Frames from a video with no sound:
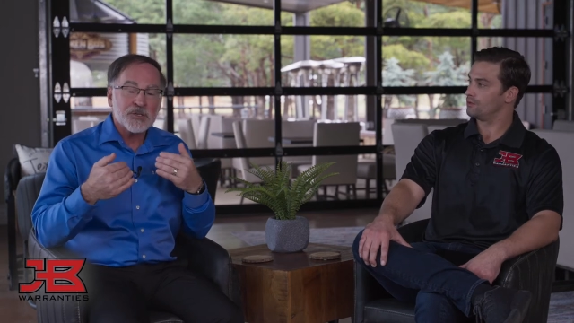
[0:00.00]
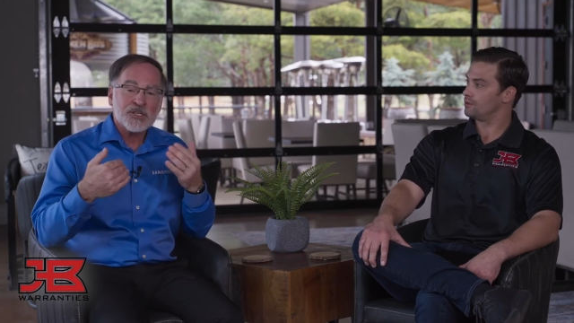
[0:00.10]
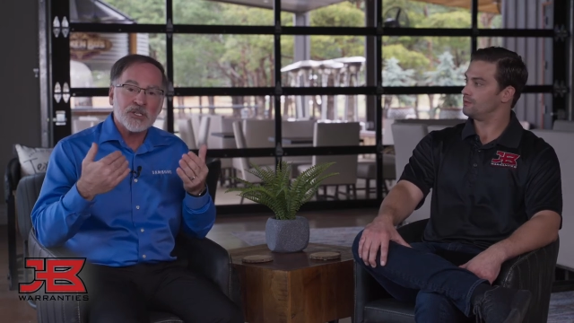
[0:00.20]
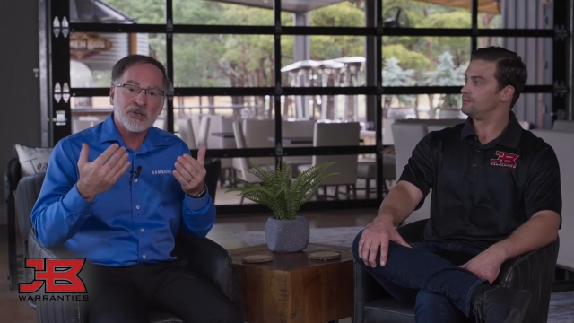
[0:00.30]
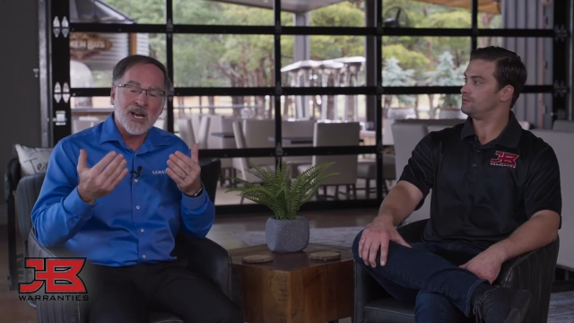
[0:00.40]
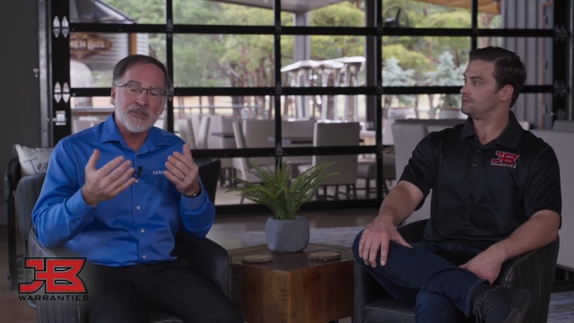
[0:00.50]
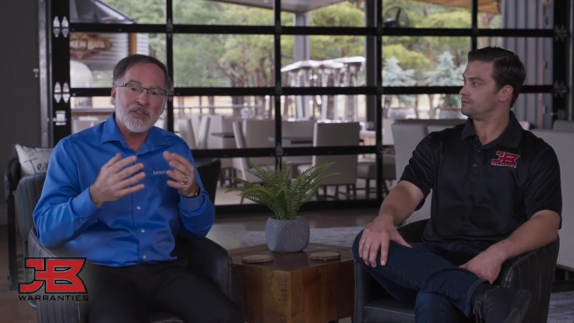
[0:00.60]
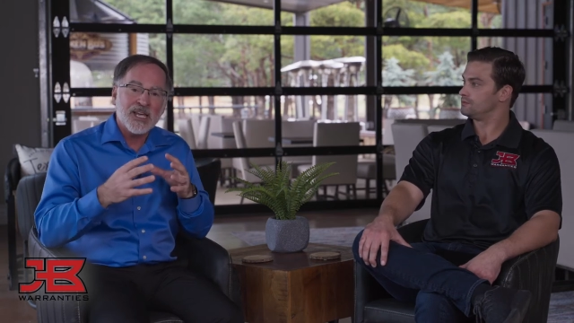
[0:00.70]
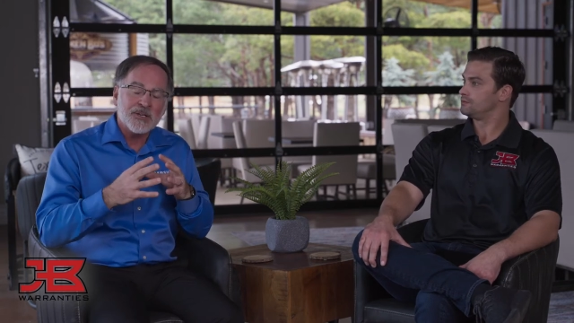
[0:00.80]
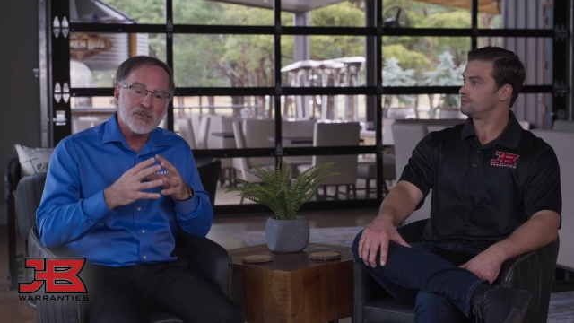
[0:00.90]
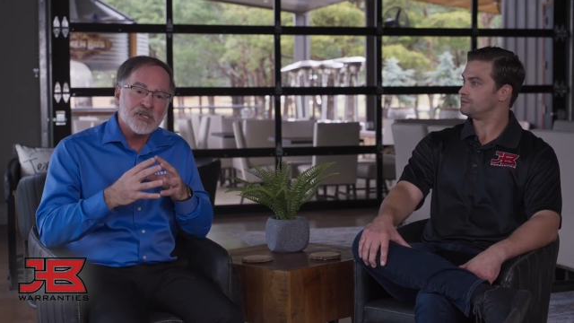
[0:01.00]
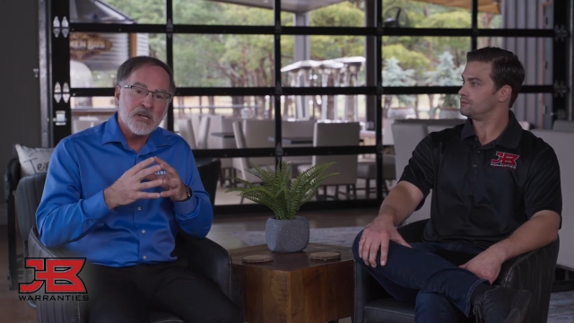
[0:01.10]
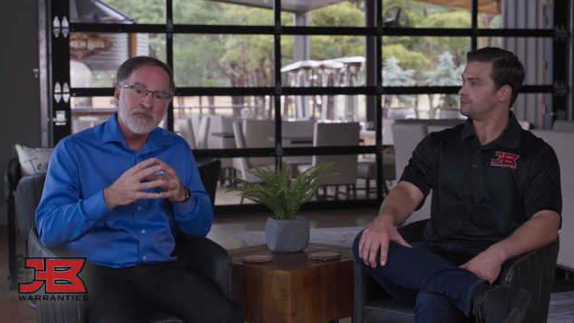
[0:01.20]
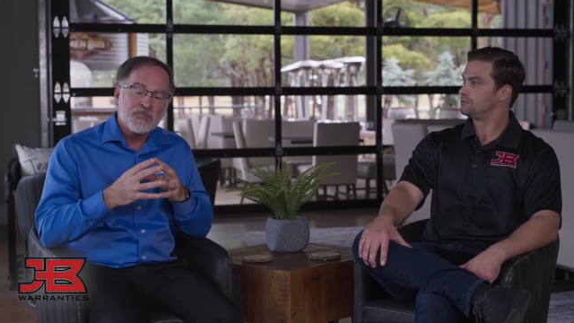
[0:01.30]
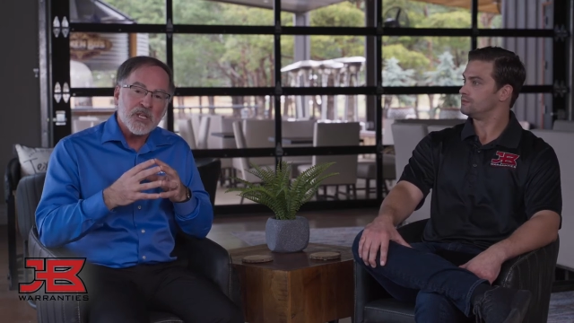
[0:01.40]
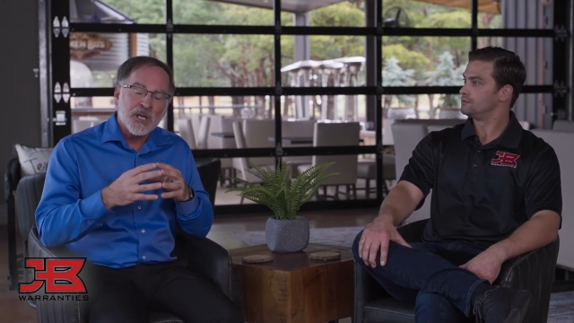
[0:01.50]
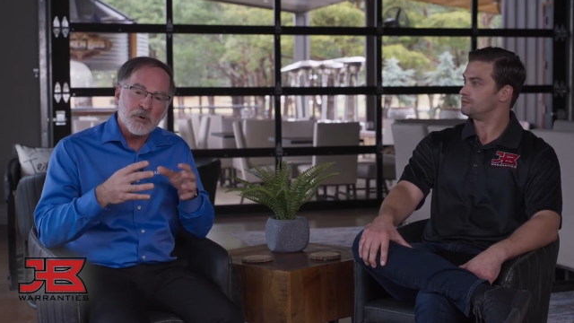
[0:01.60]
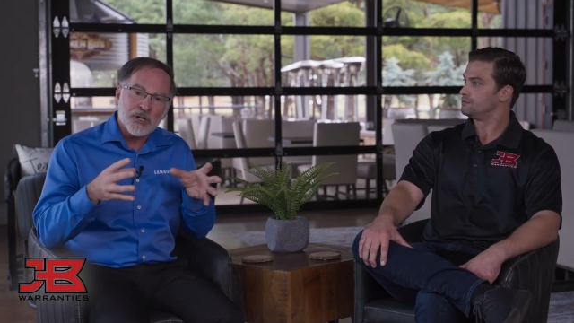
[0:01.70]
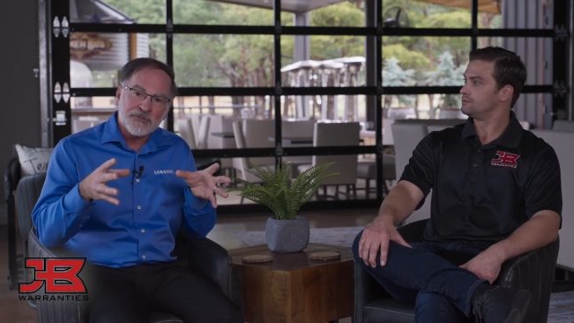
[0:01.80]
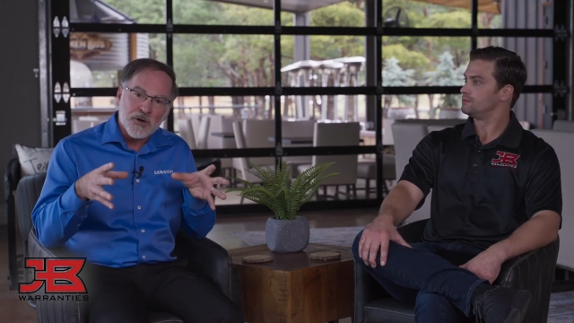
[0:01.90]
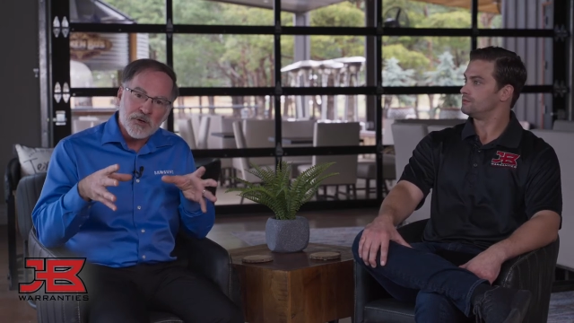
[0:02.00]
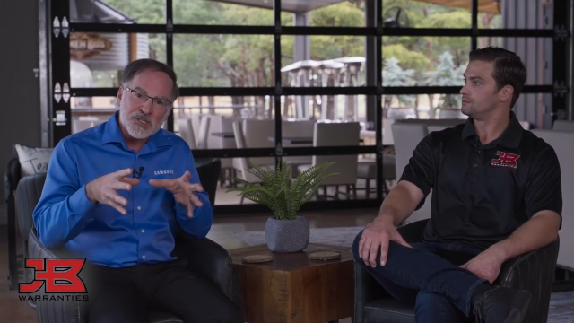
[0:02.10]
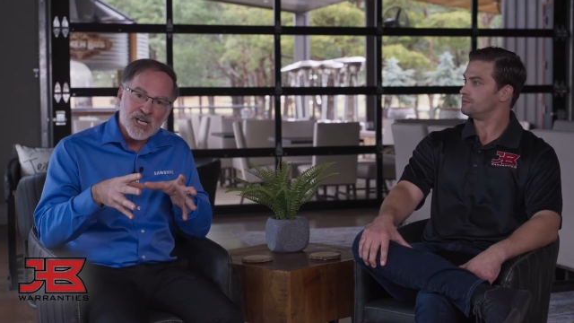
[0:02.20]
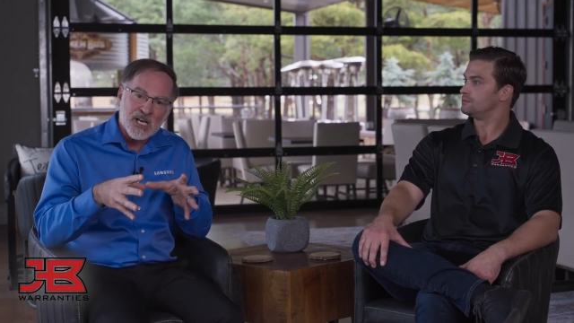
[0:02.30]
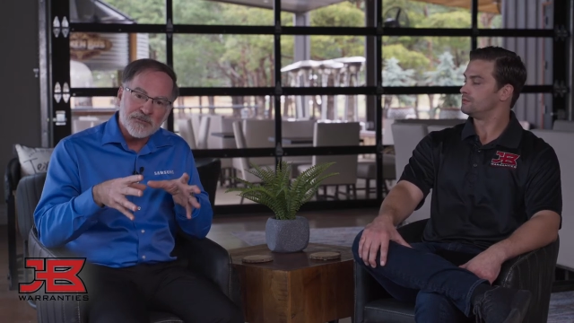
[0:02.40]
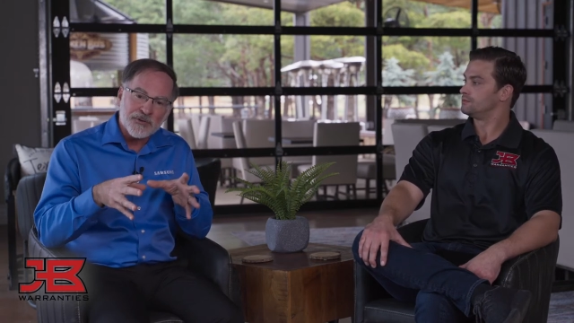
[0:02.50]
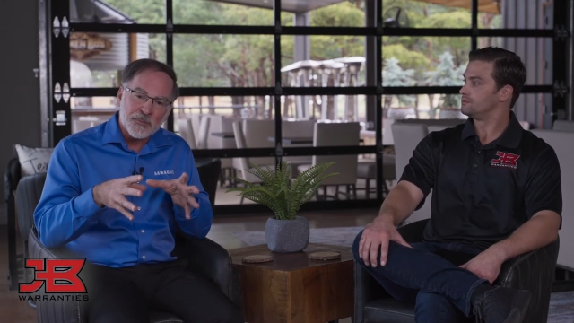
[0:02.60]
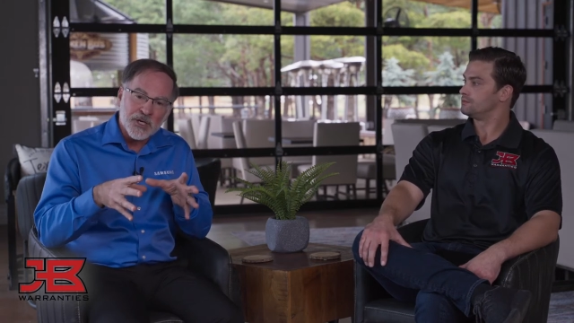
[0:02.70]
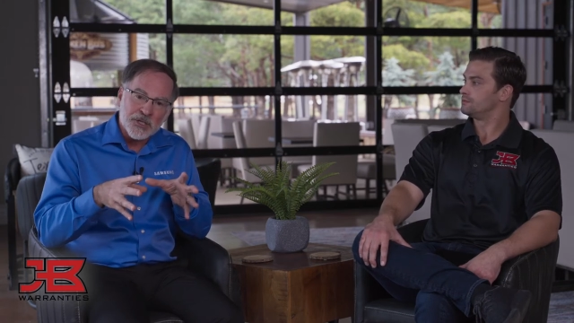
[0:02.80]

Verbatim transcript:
Speaker 1: So there's a lot of things that we're going to focus on from a